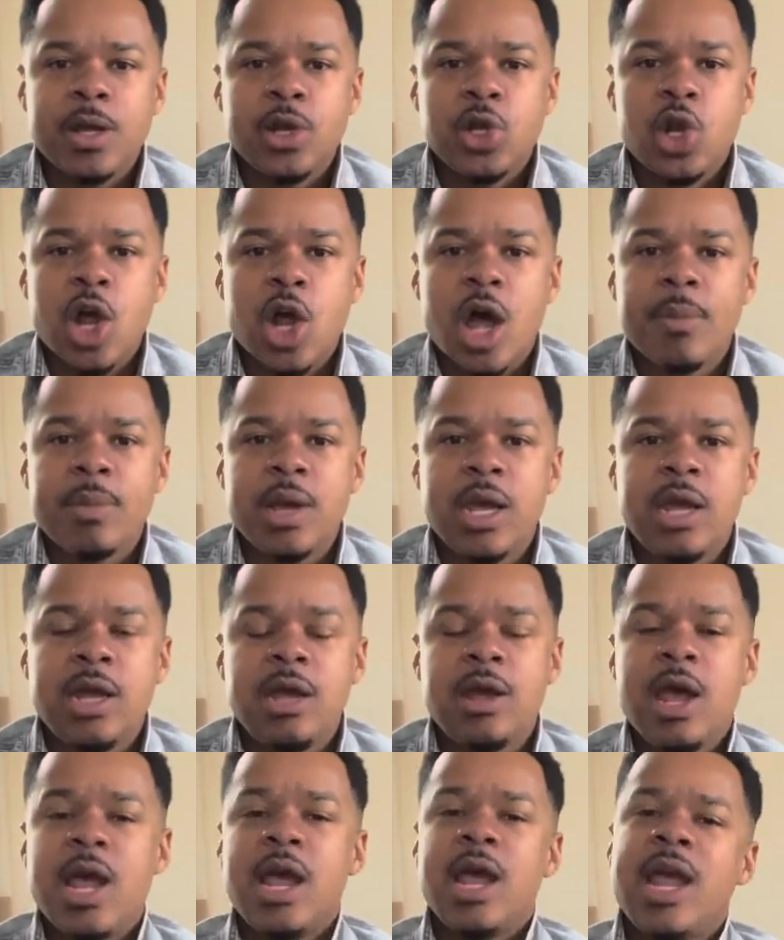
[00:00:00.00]
You know what I
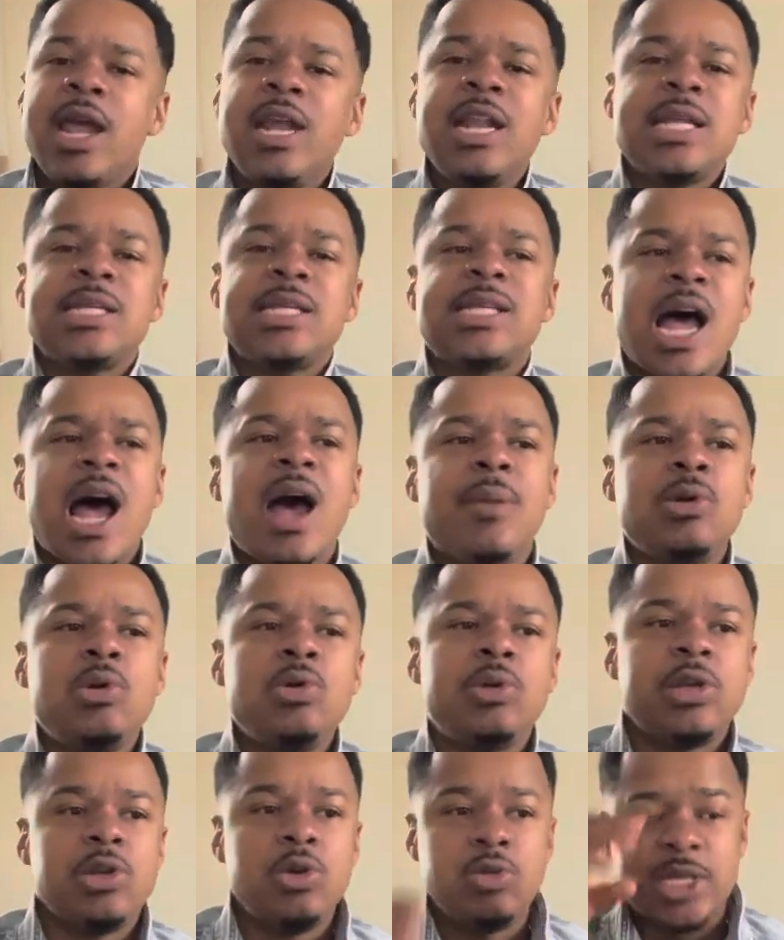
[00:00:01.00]
mean? Anytime
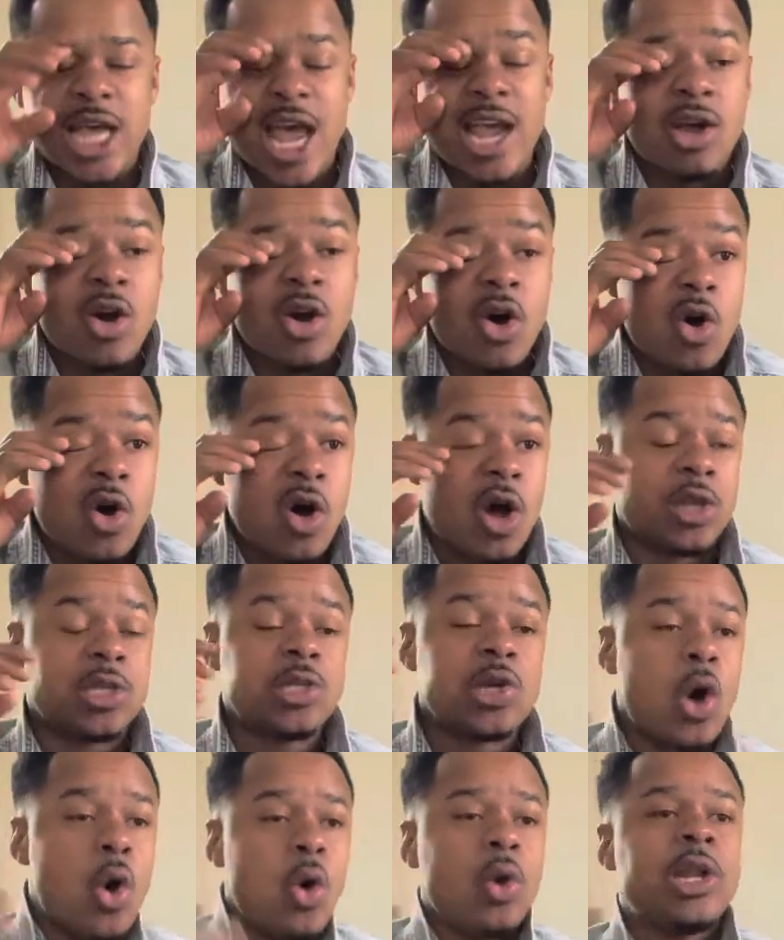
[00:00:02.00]
you you take on a
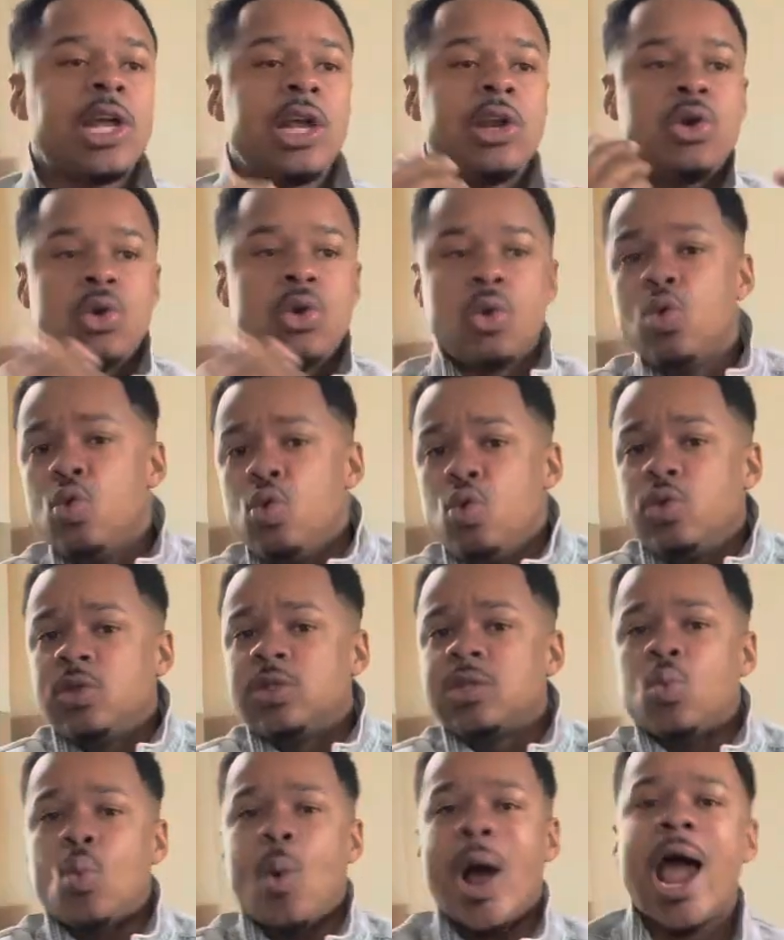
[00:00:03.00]
totally new
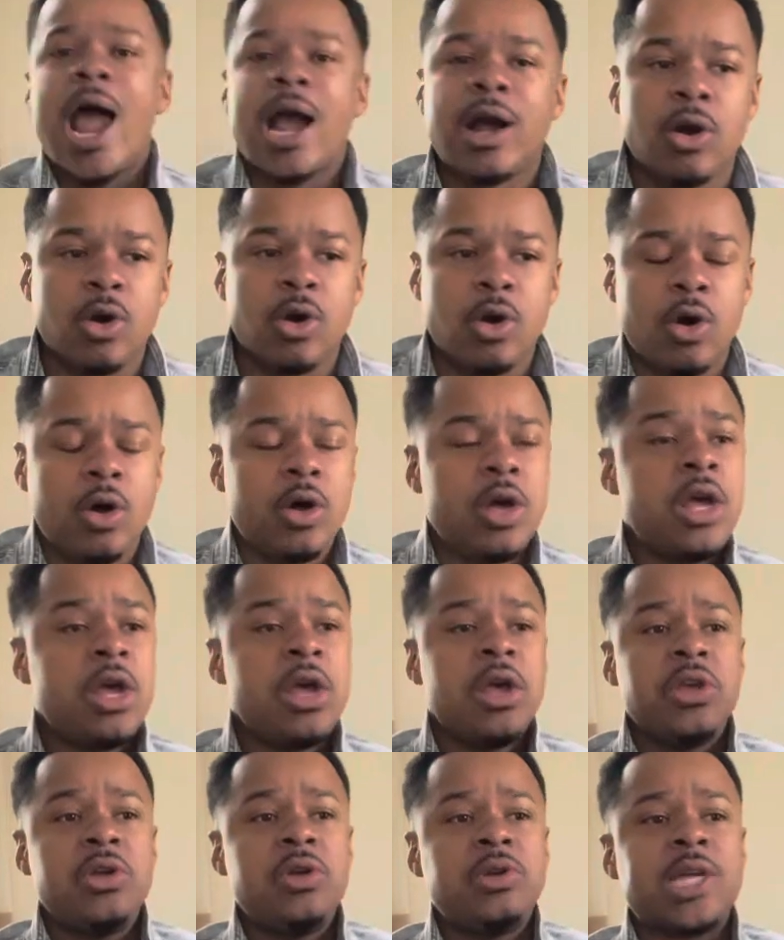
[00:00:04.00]
swagger or
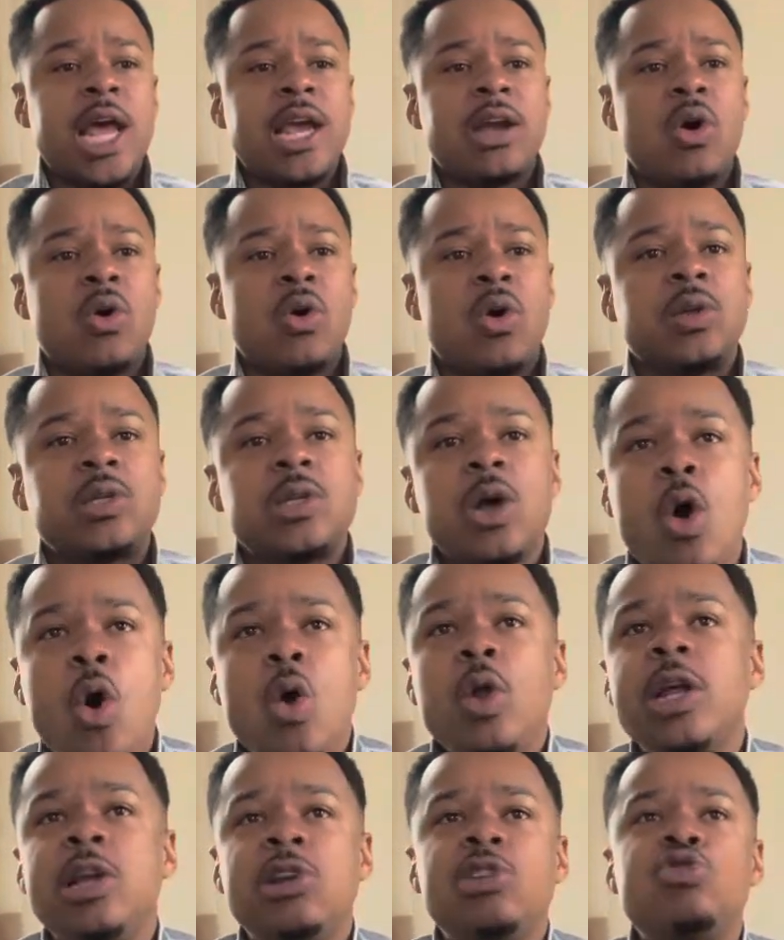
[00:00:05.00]
you take on a
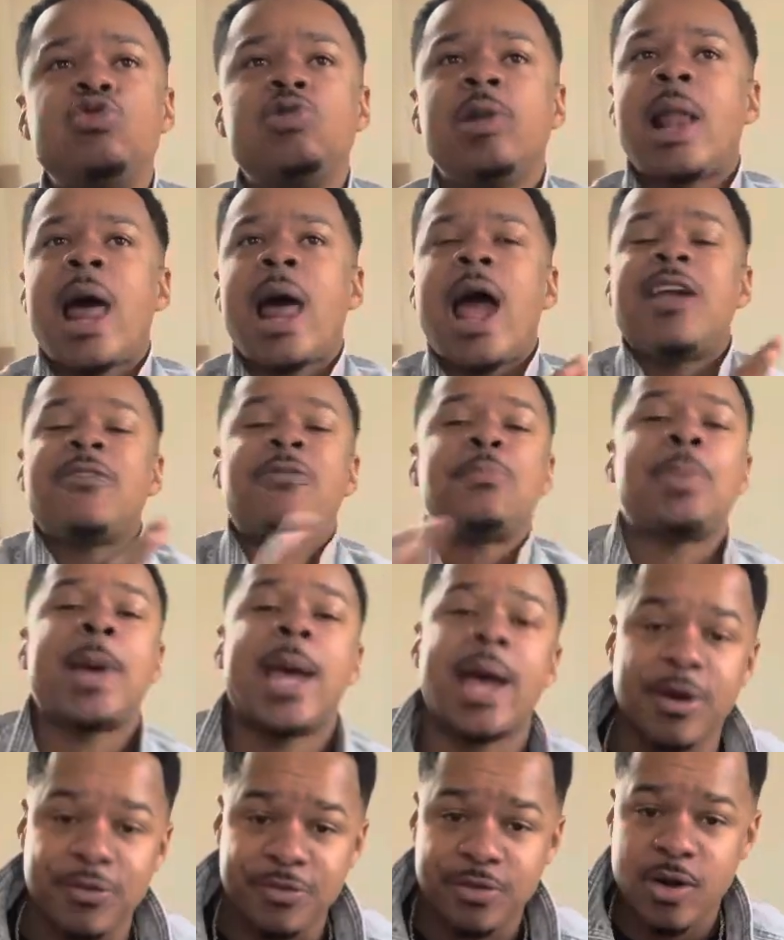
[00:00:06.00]
totally new life
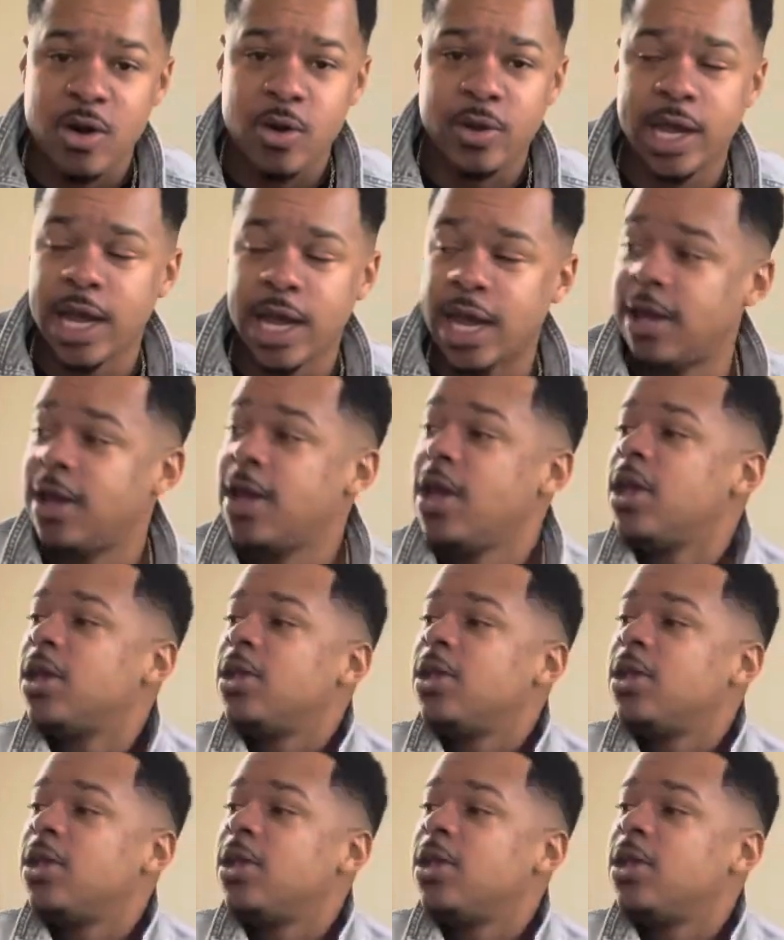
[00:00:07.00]
path, okay?